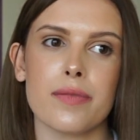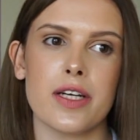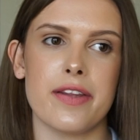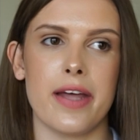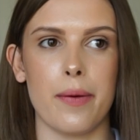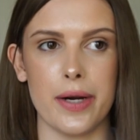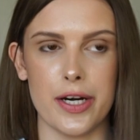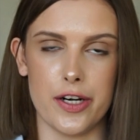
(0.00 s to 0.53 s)

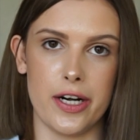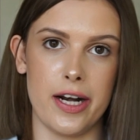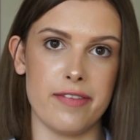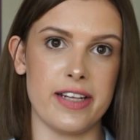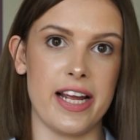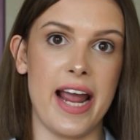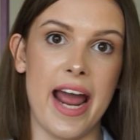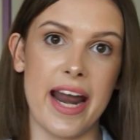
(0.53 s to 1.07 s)
That way you don't have
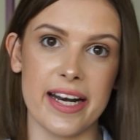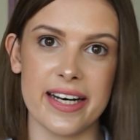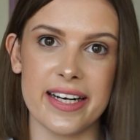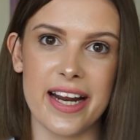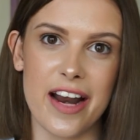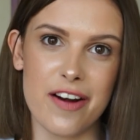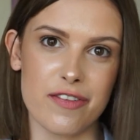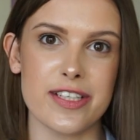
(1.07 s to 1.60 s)
to edit
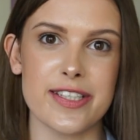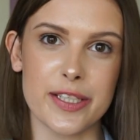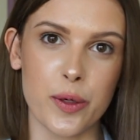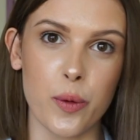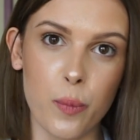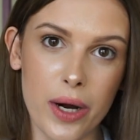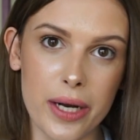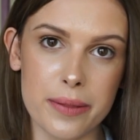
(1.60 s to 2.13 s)
every
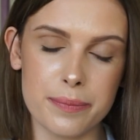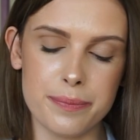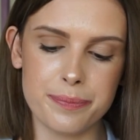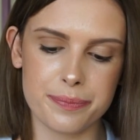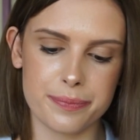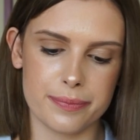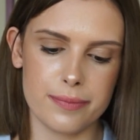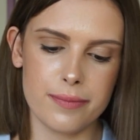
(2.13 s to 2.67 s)
single one.
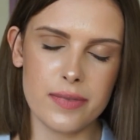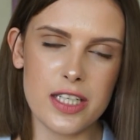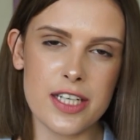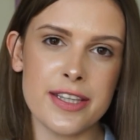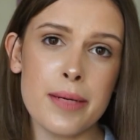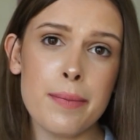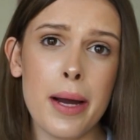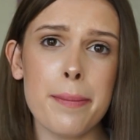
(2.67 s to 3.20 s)

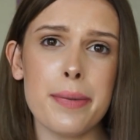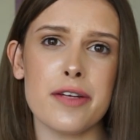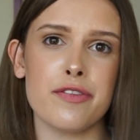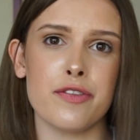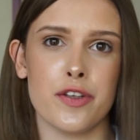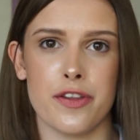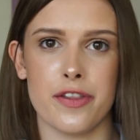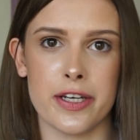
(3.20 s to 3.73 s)
There might be a
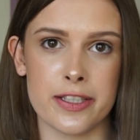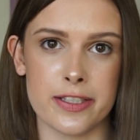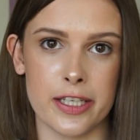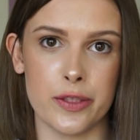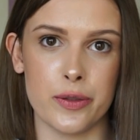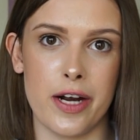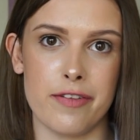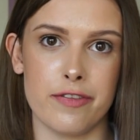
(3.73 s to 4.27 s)
few things that
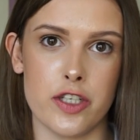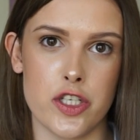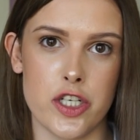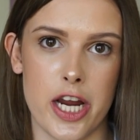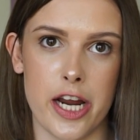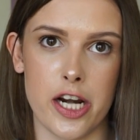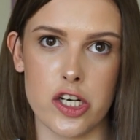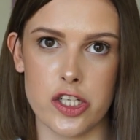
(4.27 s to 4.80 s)
you'll have to
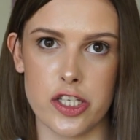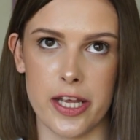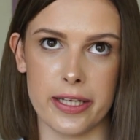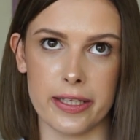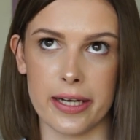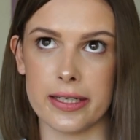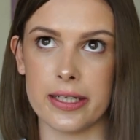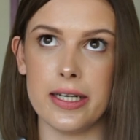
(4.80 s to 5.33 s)
change, say
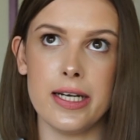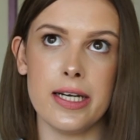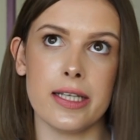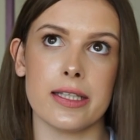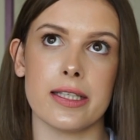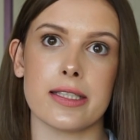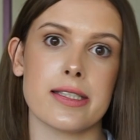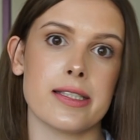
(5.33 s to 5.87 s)
like
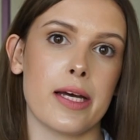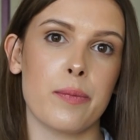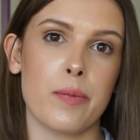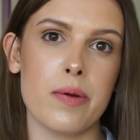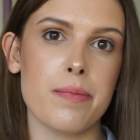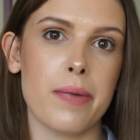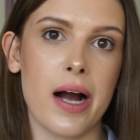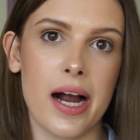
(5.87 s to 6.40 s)
there's
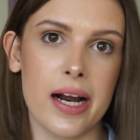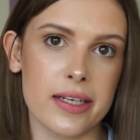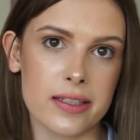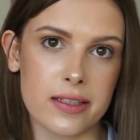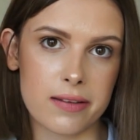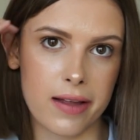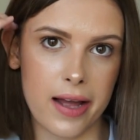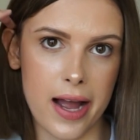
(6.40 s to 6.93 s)
someone behind a
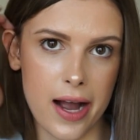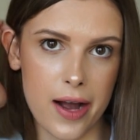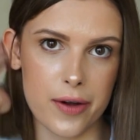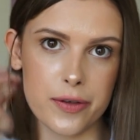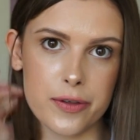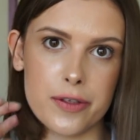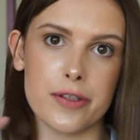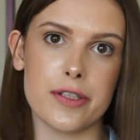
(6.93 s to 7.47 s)

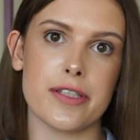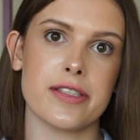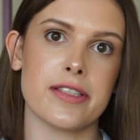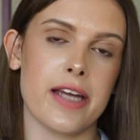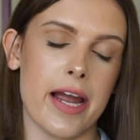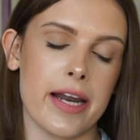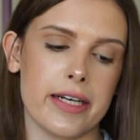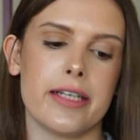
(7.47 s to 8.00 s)
cloud, or you're
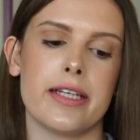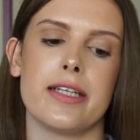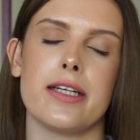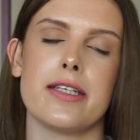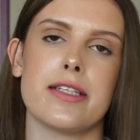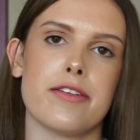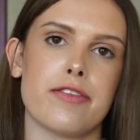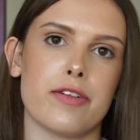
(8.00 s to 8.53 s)
standing in
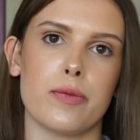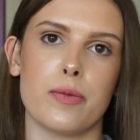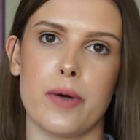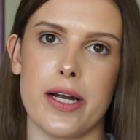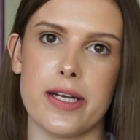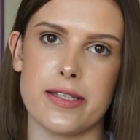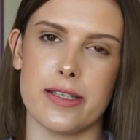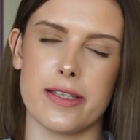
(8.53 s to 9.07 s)
a different
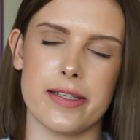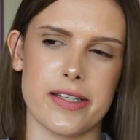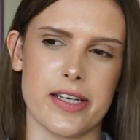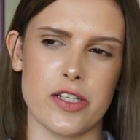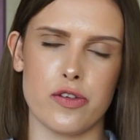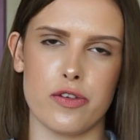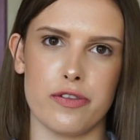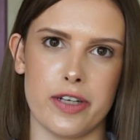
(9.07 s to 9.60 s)
way so the
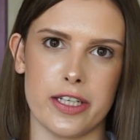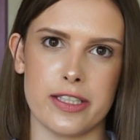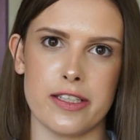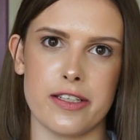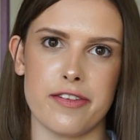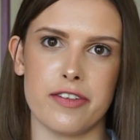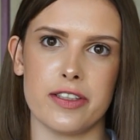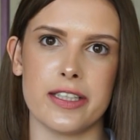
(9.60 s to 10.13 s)
sun's reflecting
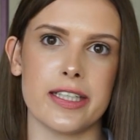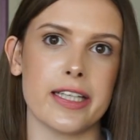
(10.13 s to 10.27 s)
differently.